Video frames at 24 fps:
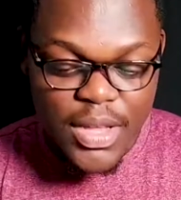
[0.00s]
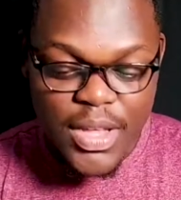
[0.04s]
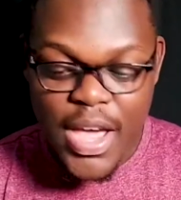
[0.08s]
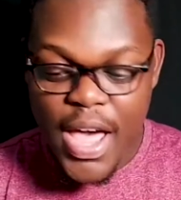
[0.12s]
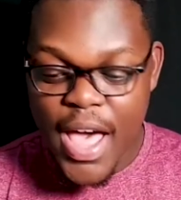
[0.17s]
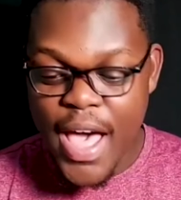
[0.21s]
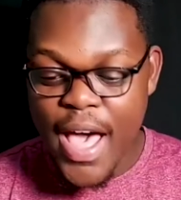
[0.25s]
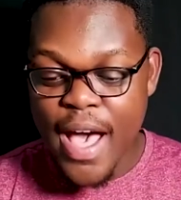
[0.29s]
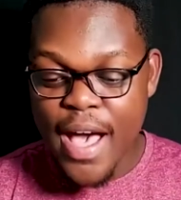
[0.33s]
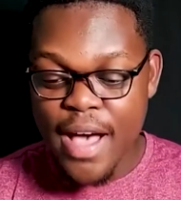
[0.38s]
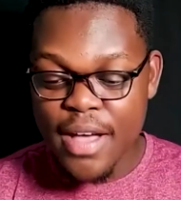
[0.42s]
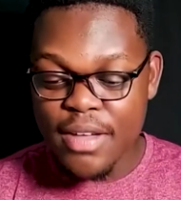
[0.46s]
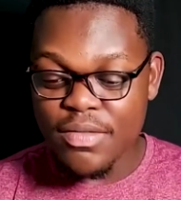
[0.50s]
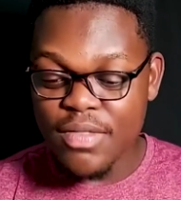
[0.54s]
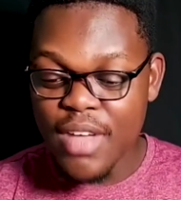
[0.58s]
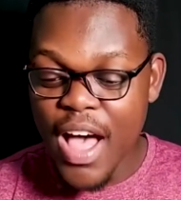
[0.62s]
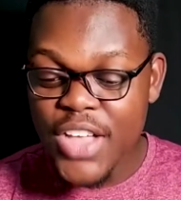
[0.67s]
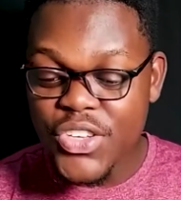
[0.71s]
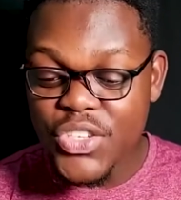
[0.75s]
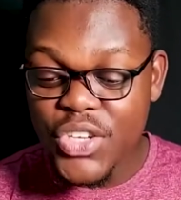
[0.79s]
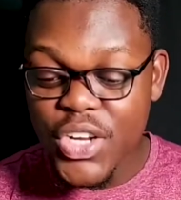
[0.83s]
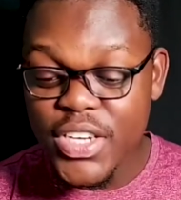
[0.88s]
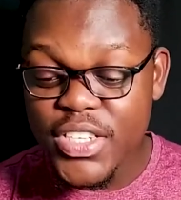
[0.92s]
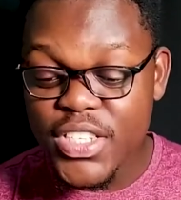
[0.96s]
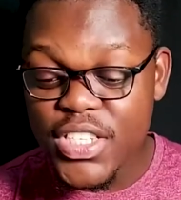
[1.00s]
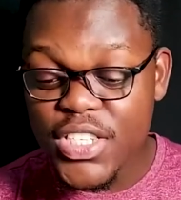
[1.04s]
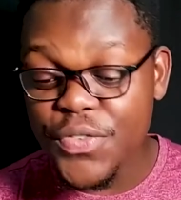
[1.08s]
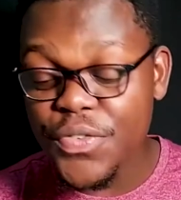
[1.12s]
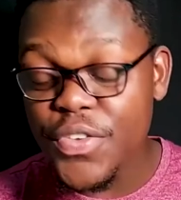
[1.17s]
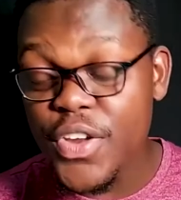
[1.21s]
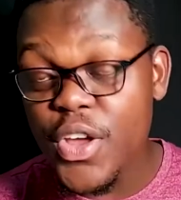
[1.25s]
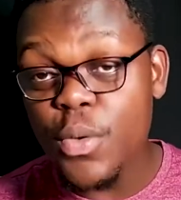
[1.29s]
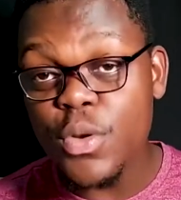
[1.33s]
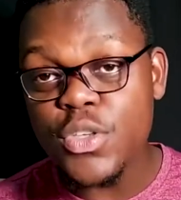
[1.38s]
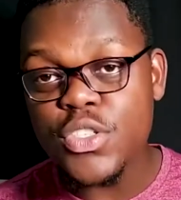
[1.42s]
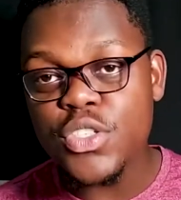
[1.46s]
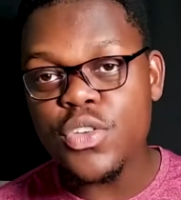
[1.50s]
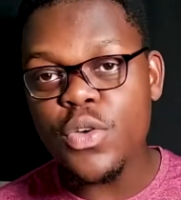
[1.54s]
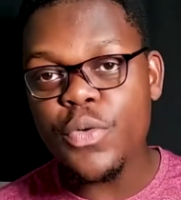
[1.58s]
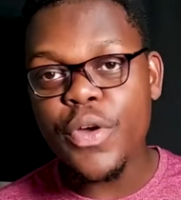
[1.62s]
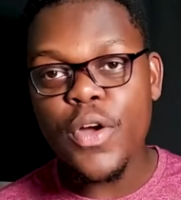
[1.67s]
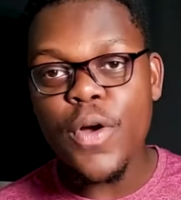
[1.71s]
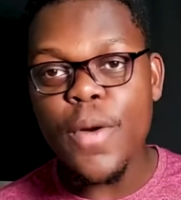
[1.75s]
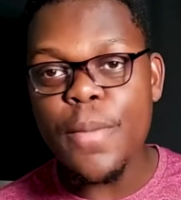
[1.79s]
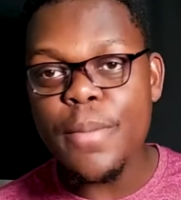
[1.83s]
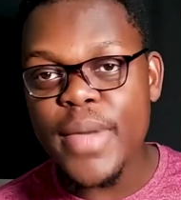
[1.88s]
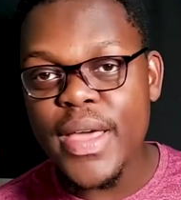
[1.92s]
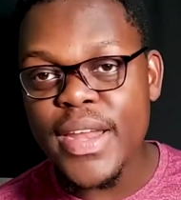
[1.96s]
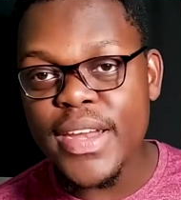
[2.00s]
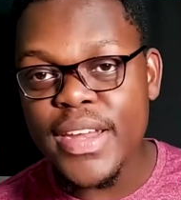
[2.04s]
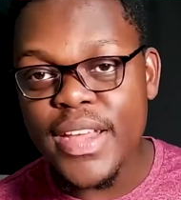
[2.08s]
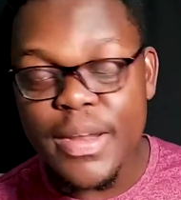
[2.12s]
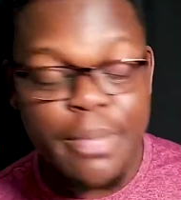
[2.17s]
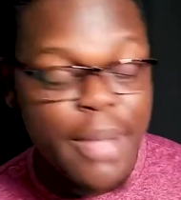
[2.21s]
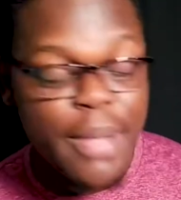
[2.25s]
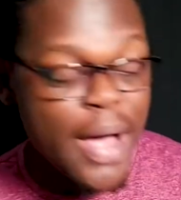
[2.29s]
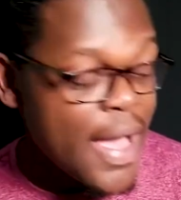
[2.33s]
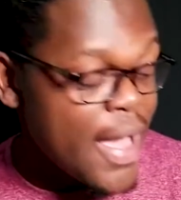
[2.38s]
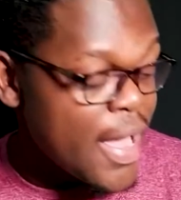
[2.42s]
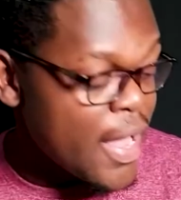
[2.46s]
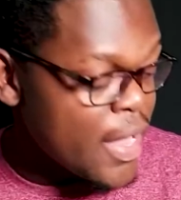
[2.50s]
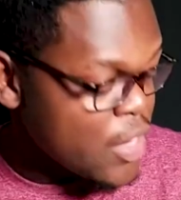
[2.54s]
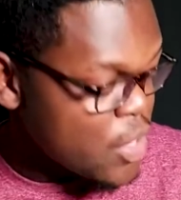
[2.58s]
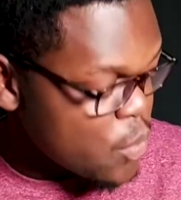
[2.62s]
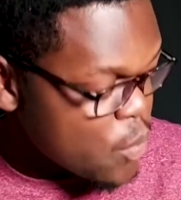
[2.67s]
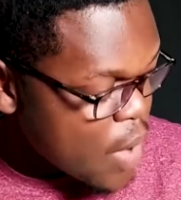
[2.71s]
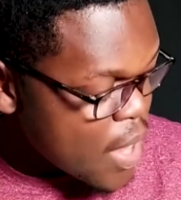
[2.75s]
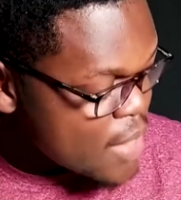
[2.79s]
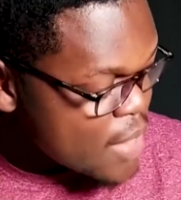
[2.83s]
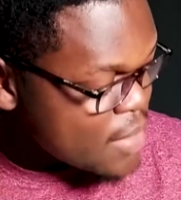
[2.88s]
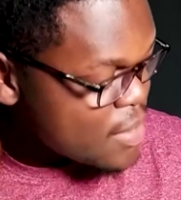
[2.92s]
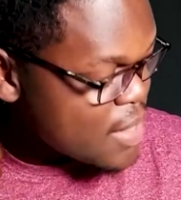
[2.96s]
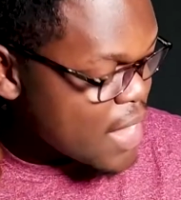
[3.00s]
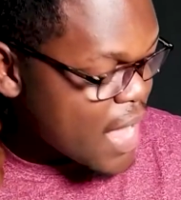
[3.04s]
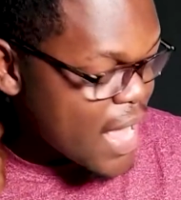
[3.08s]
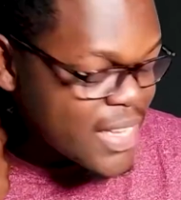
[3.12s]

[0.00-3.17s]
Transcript: Yeah, actually this video was not recommended by anyone.